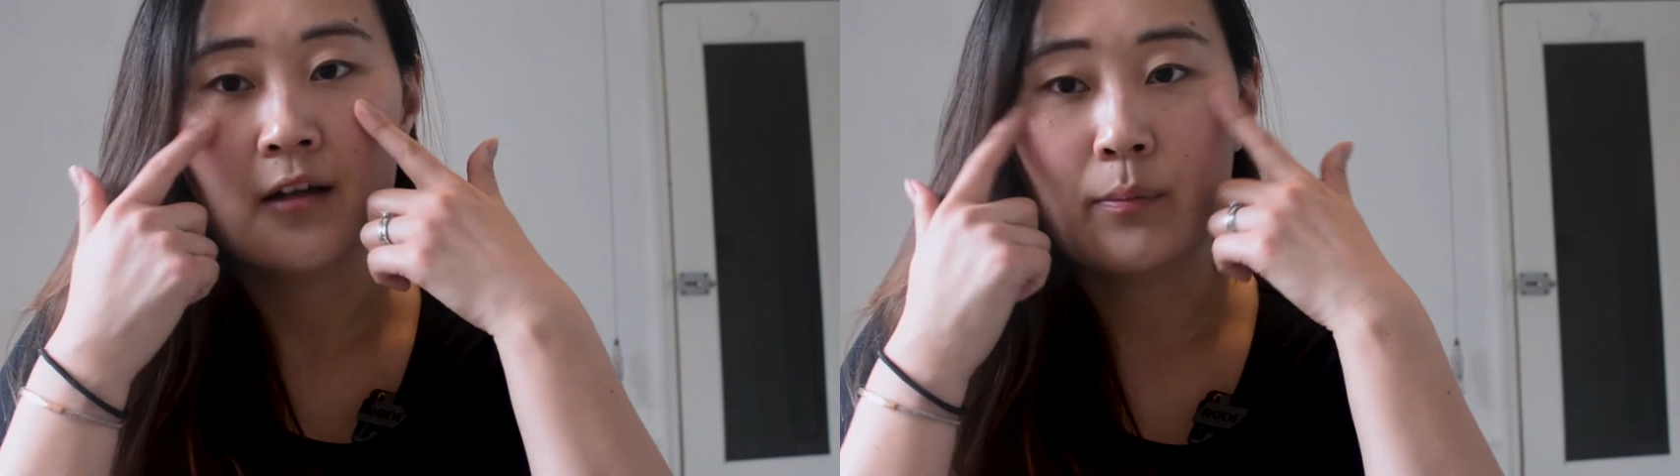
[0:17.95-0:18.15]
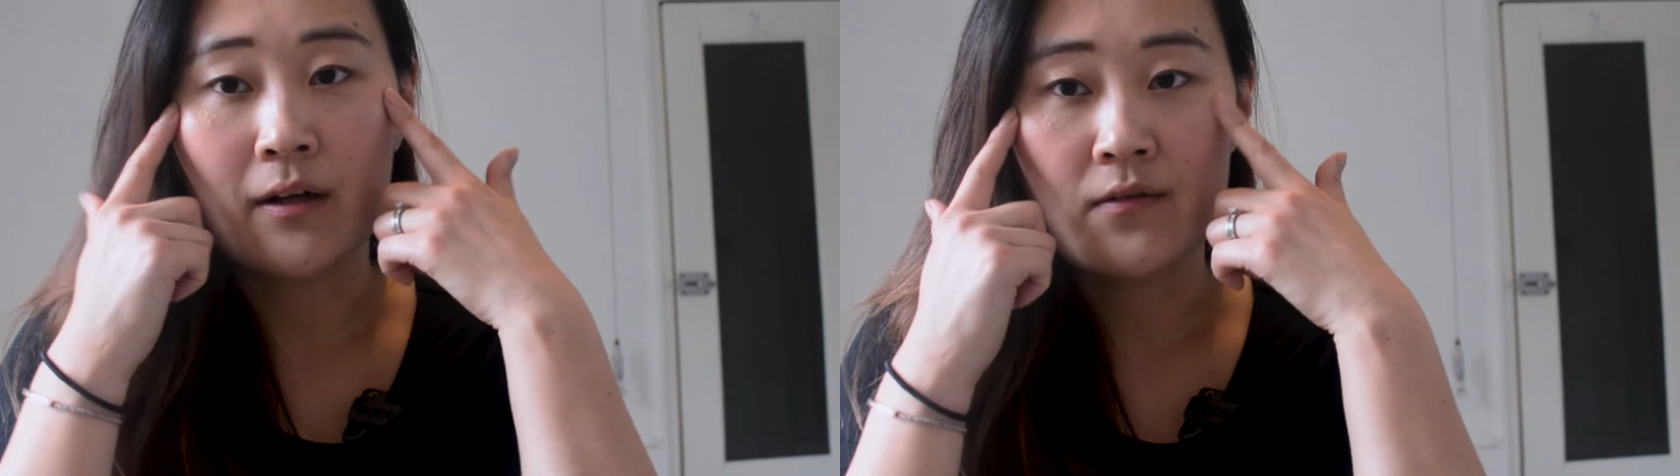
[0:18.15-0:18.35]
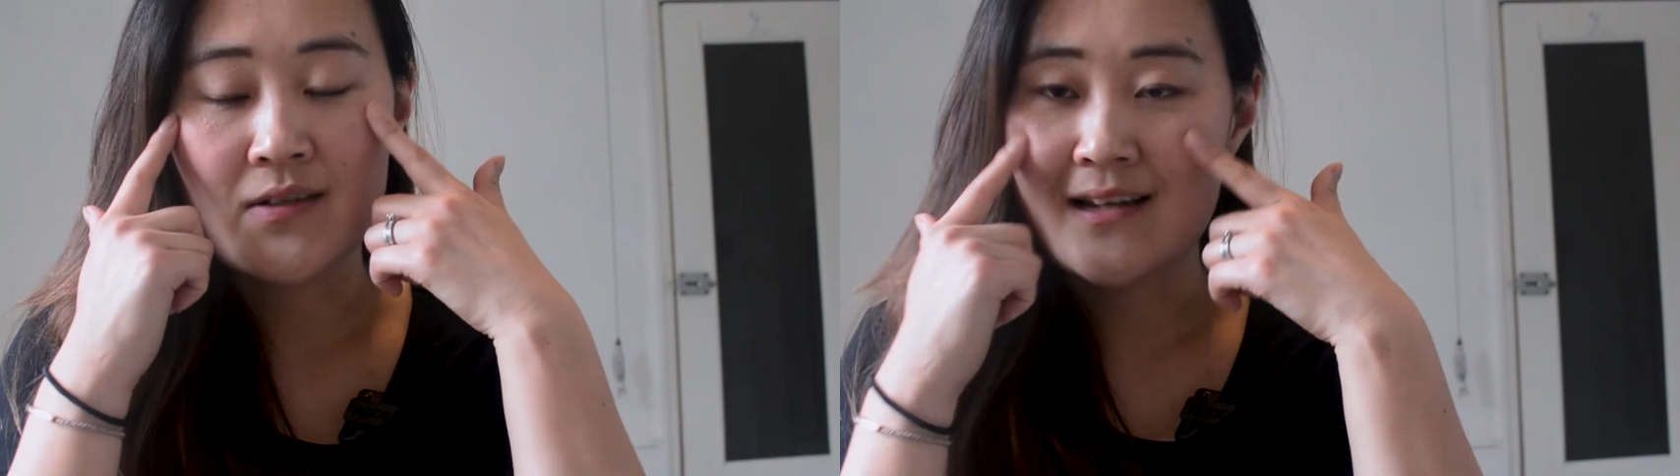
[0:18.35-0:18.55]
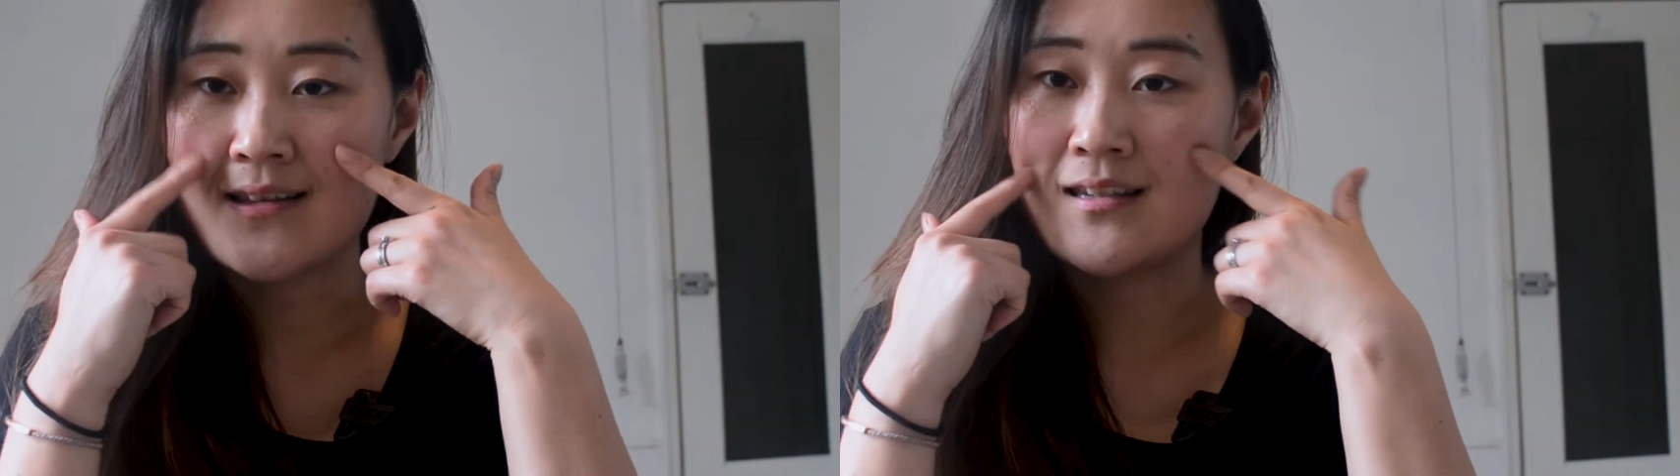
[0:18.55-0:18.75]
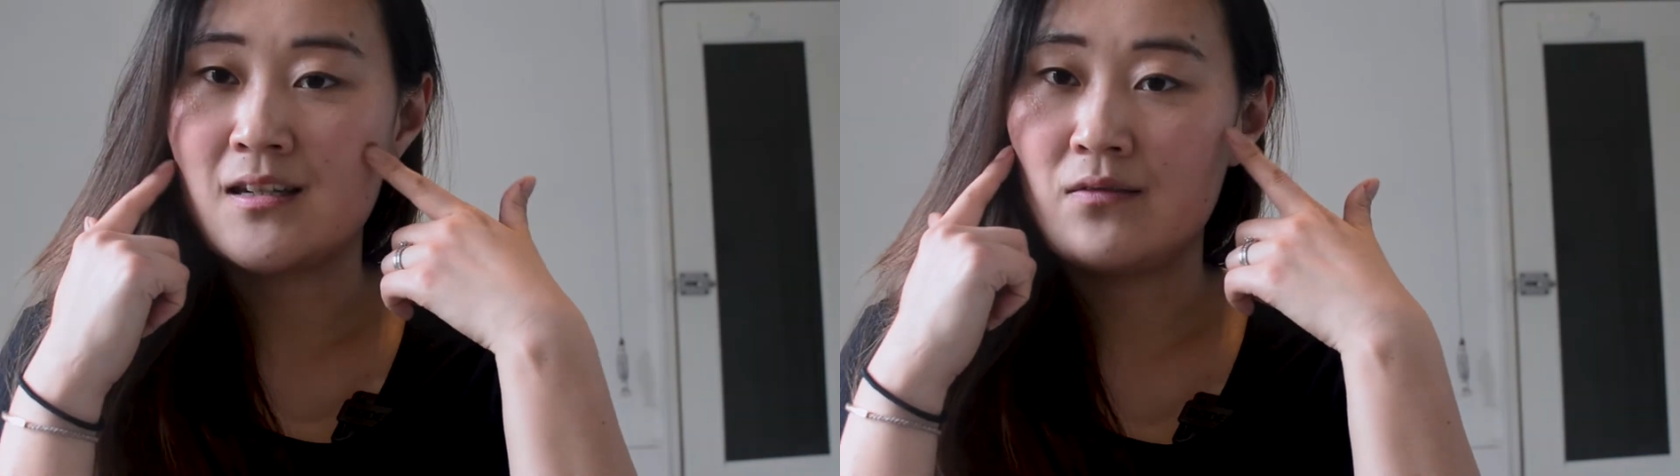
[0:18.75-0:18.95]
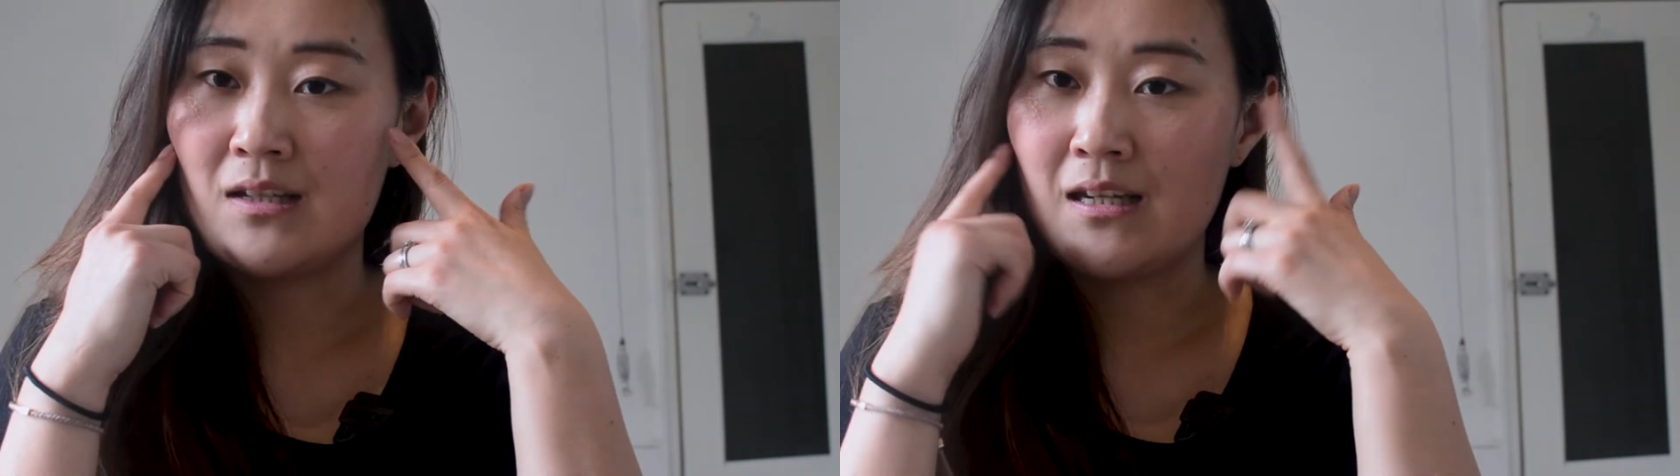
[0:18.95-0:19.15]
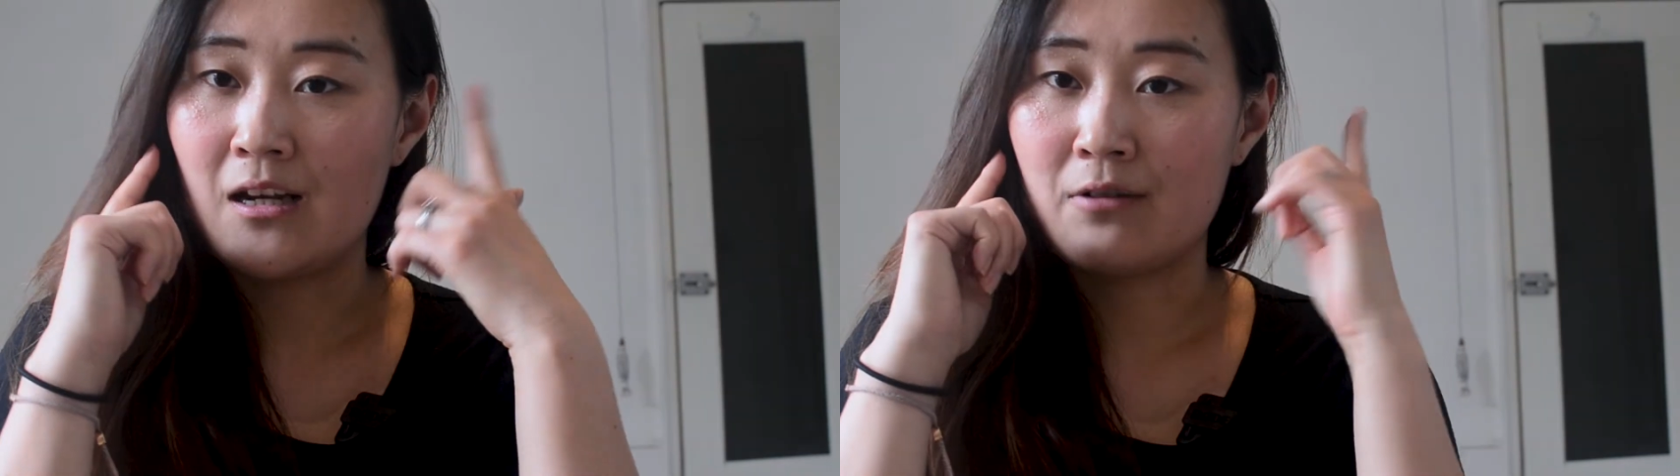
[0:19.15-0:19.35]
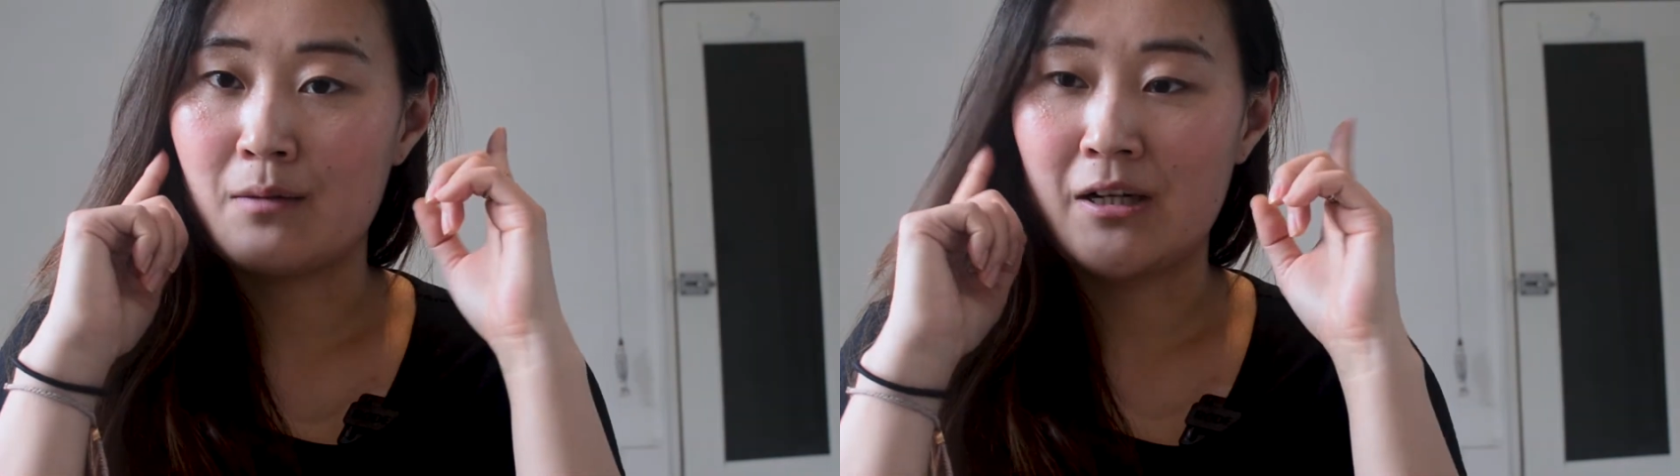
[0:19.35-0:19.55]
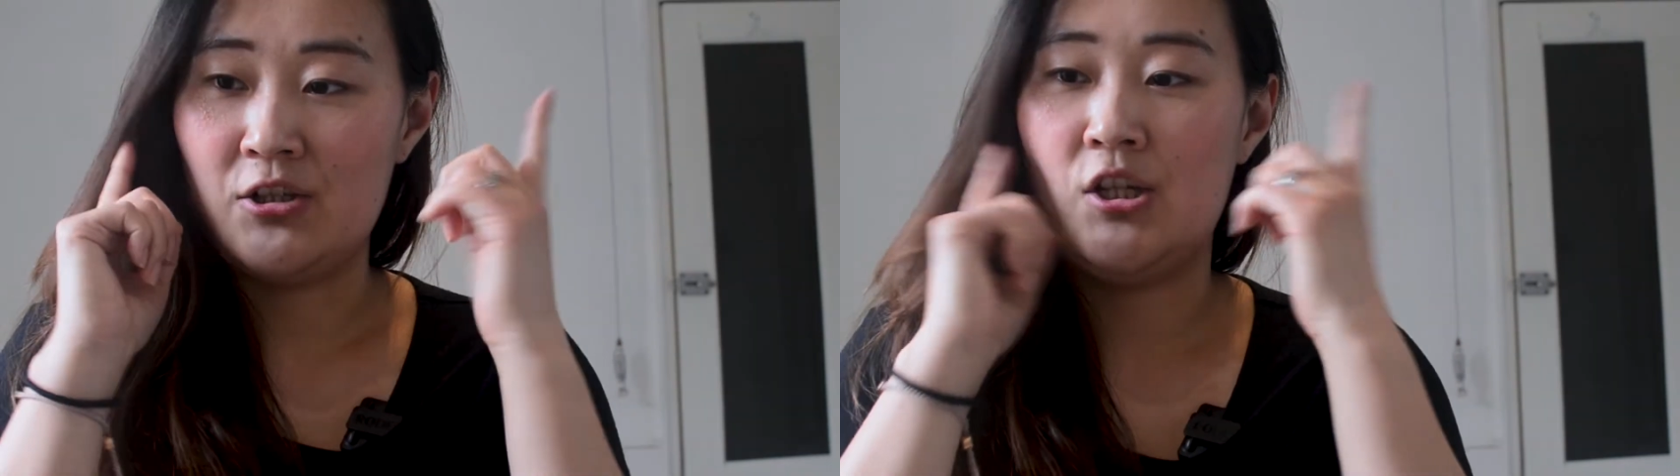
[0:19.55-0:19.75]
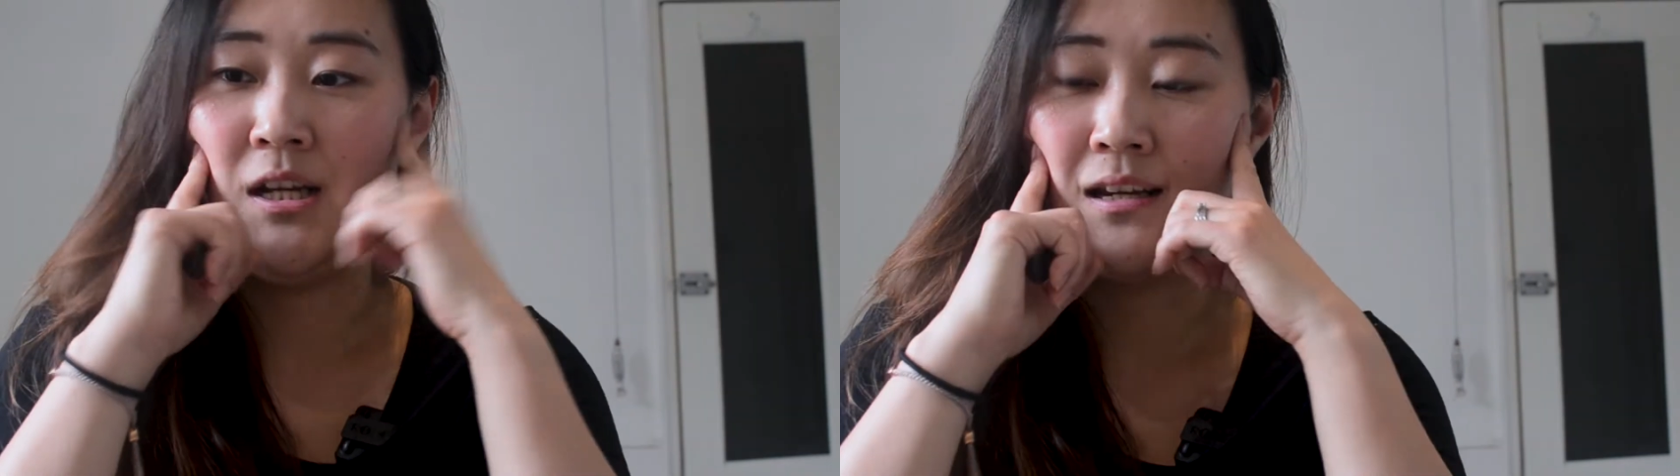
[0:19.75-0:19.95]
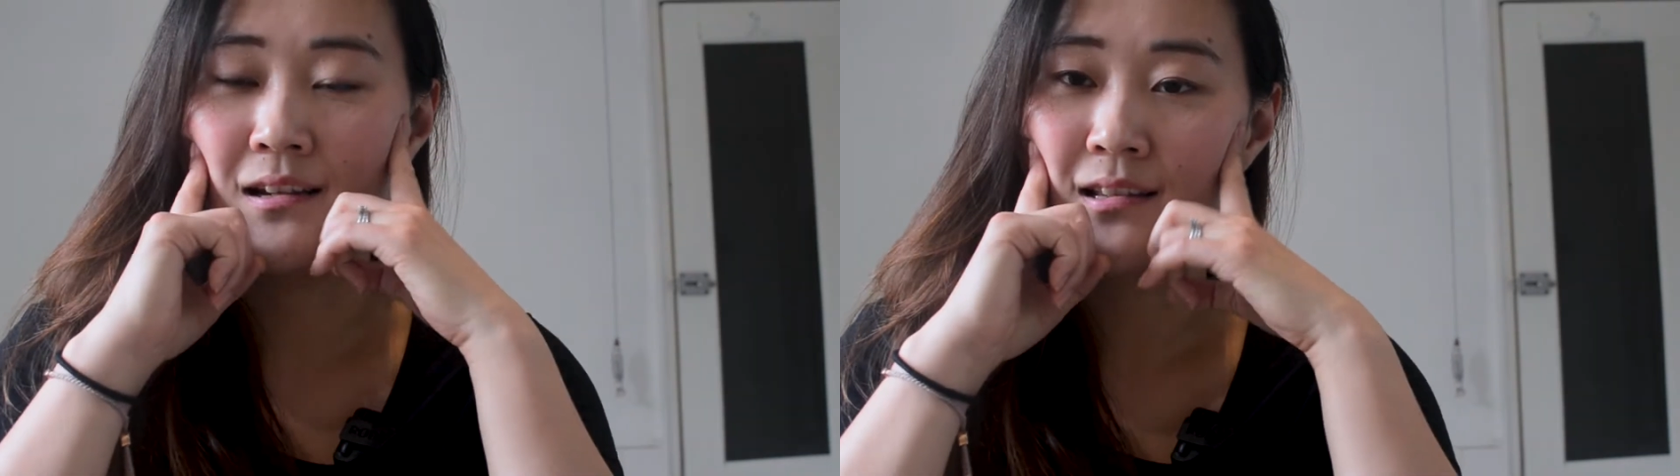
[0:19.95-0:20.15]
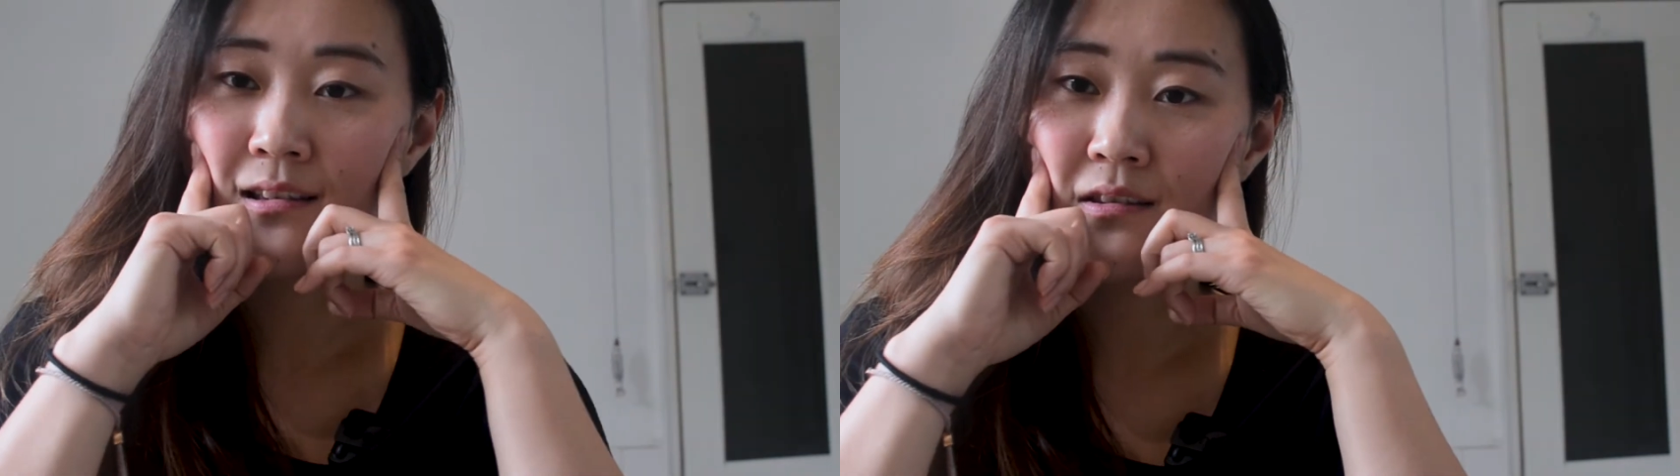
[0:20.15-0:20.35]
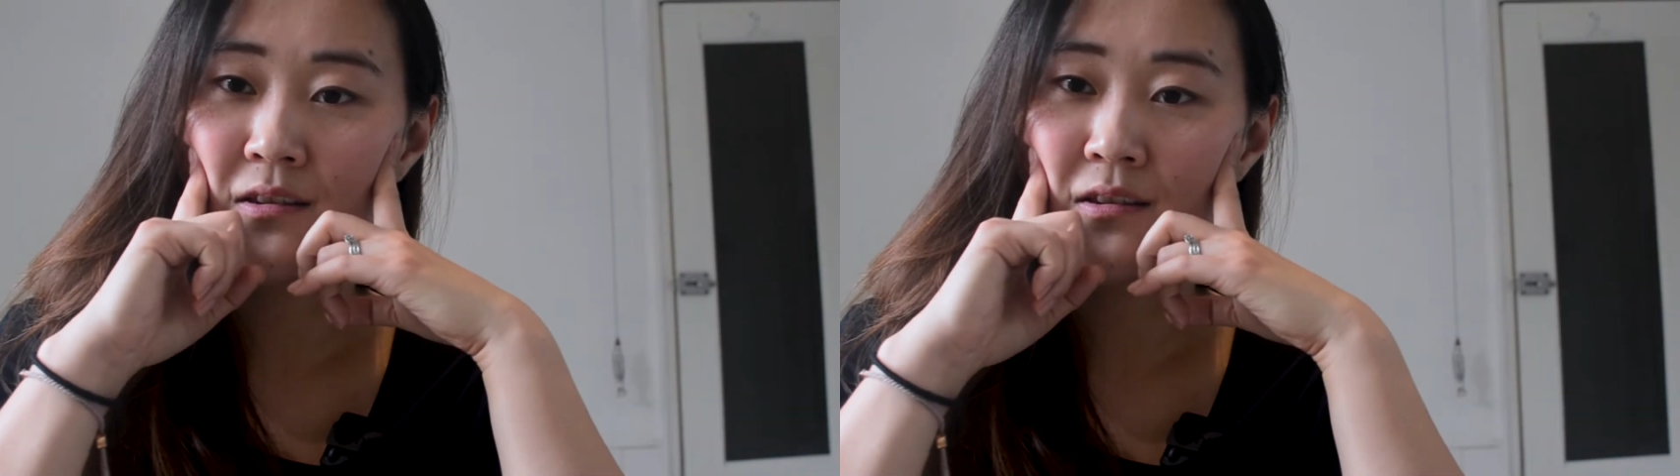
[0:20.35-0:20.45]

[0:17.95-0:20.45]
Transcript: little bit of sensitivity around my cheeks,